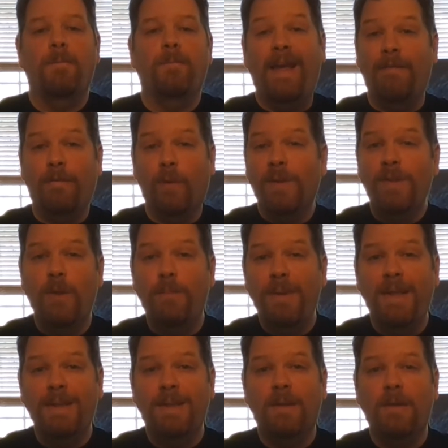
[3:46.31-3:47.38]
If there is no
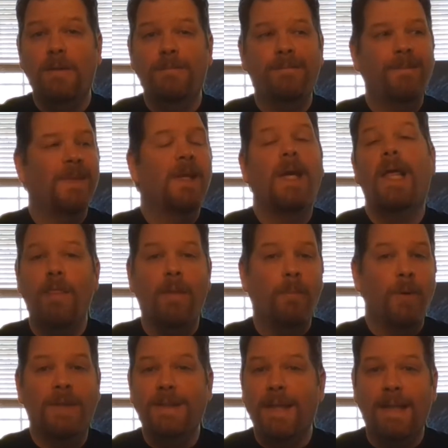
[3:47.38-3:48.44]
BSR, the
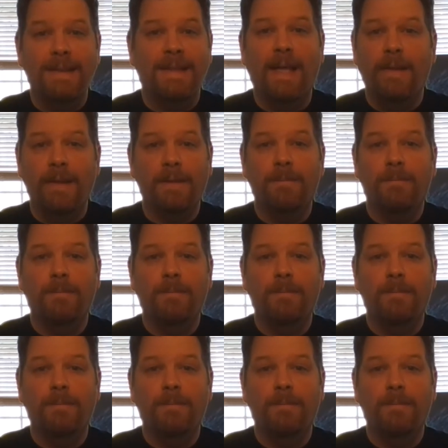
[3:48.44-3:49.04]
book's not selling.